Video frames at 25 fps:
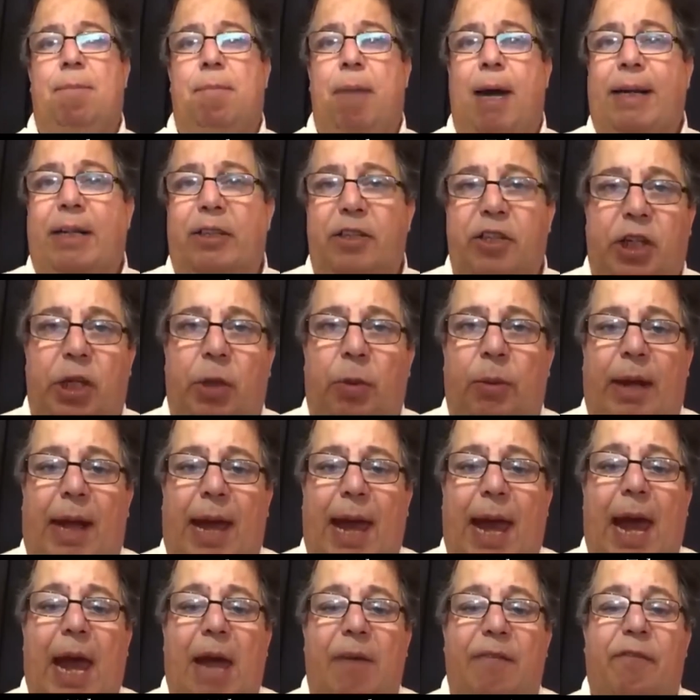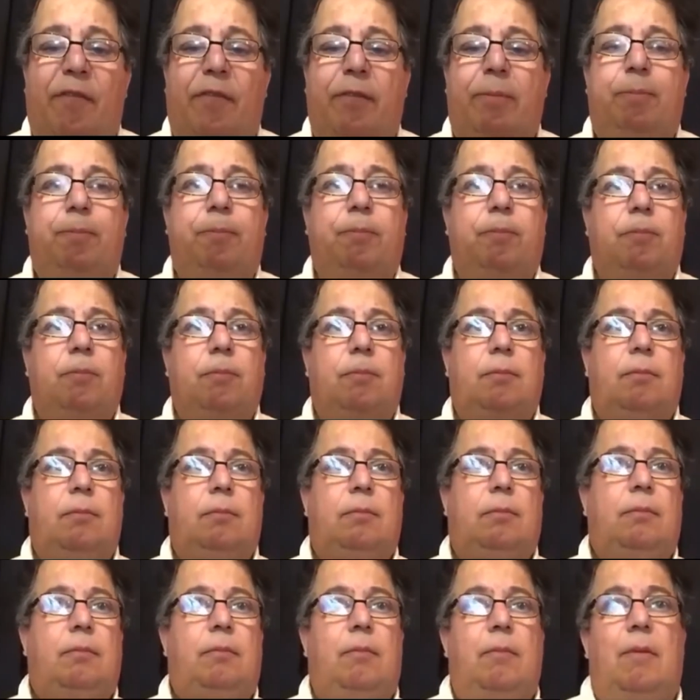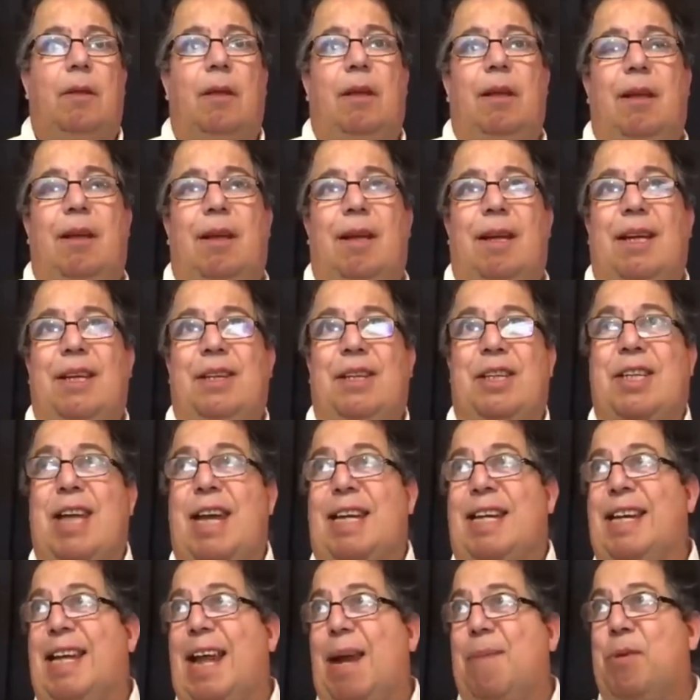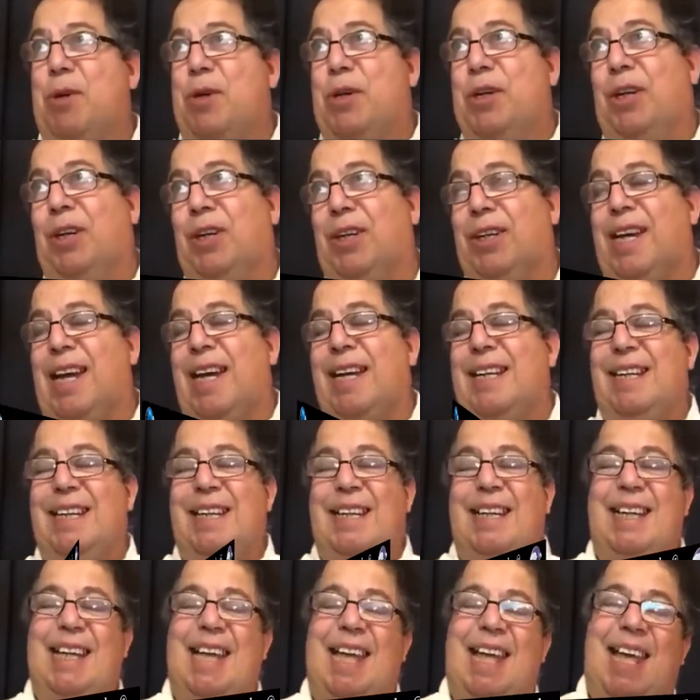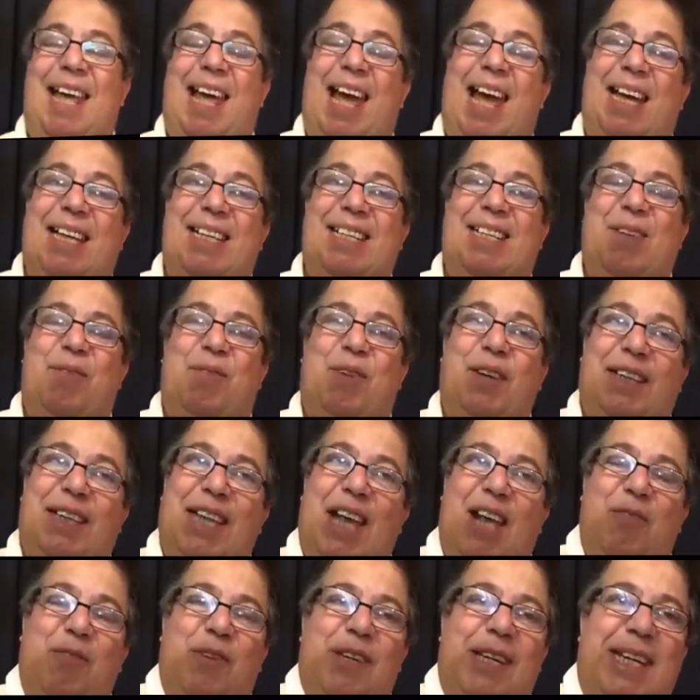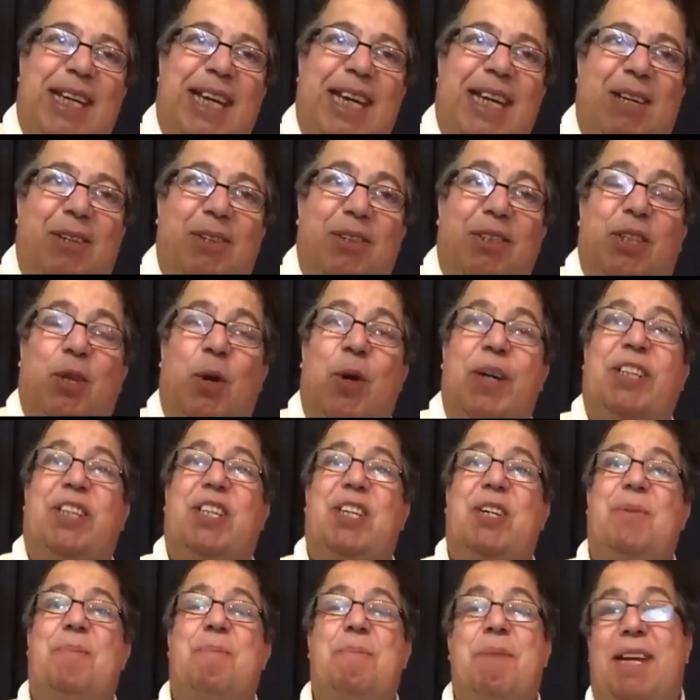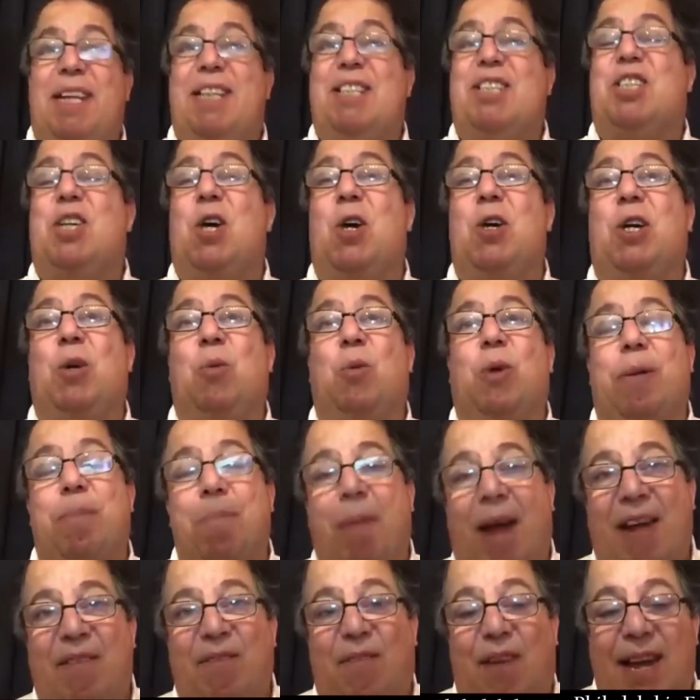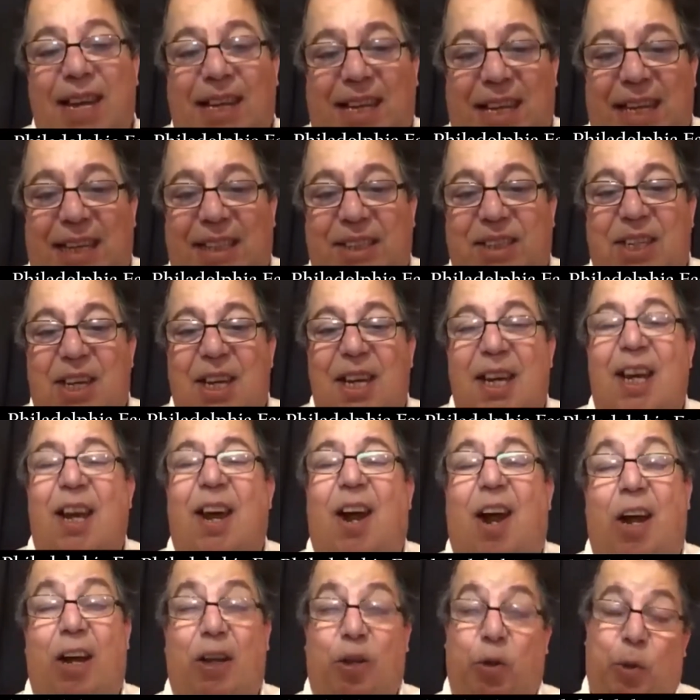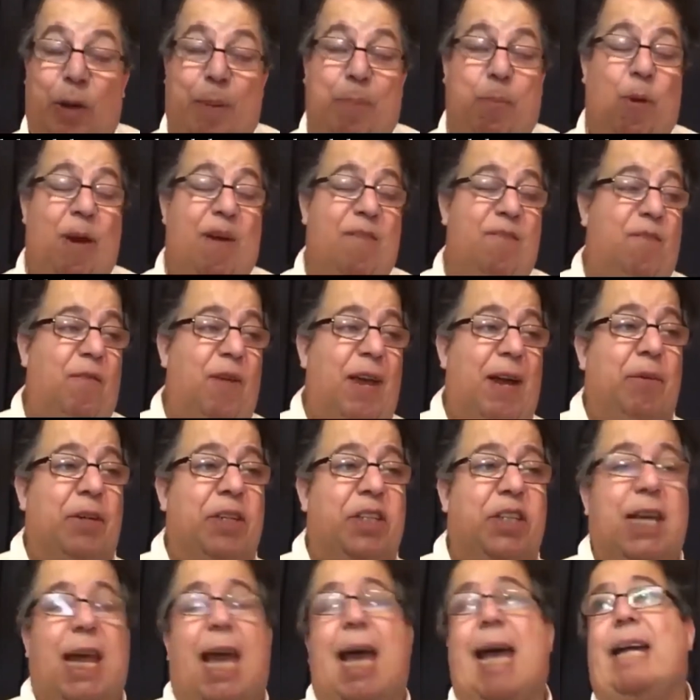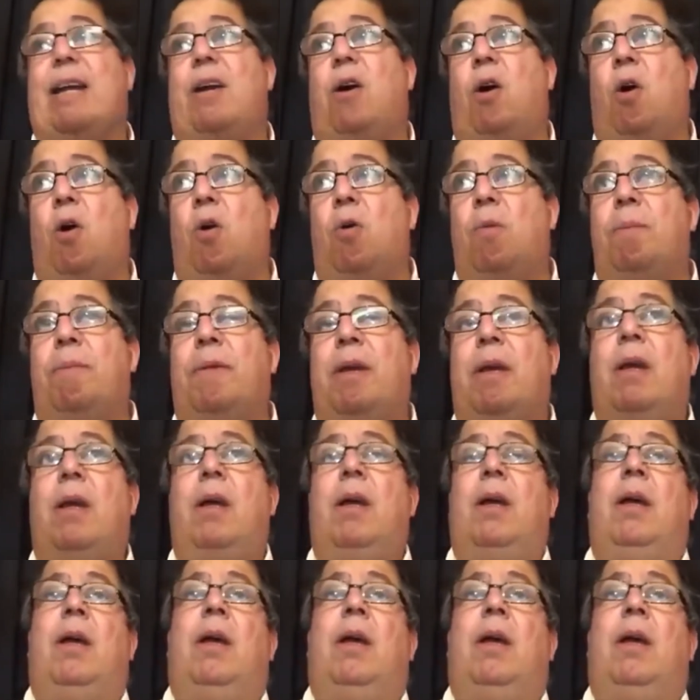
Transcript: -2.5. The second game we're going to look at has the Philadelphia Eagles going to Minnesota, where my Vikings are 3-point favorites at home.